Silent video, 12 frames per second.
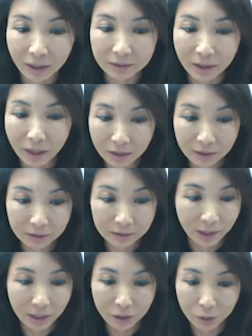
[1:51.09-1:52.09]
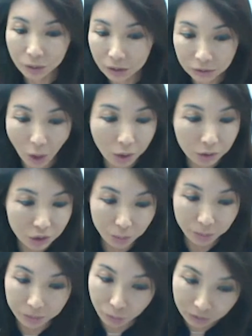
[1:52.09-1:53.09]
I said, hey, listen, I can only talk to
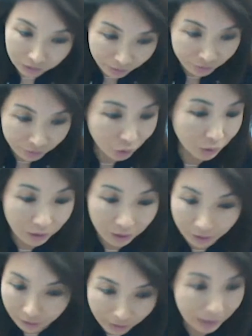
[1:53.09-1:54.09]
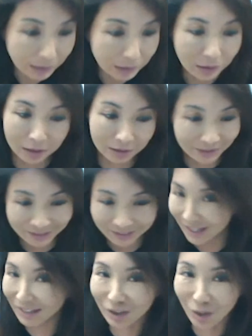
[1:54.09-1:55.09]
you between 7:30 and 8.
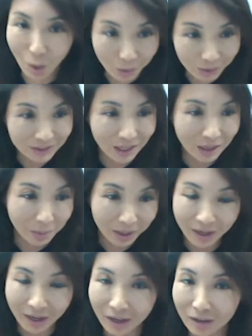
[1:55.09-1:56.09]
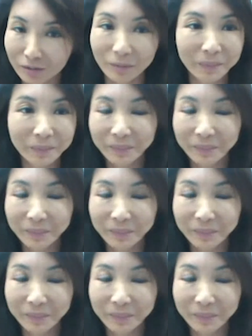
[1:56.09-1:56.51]
That's the only time I have.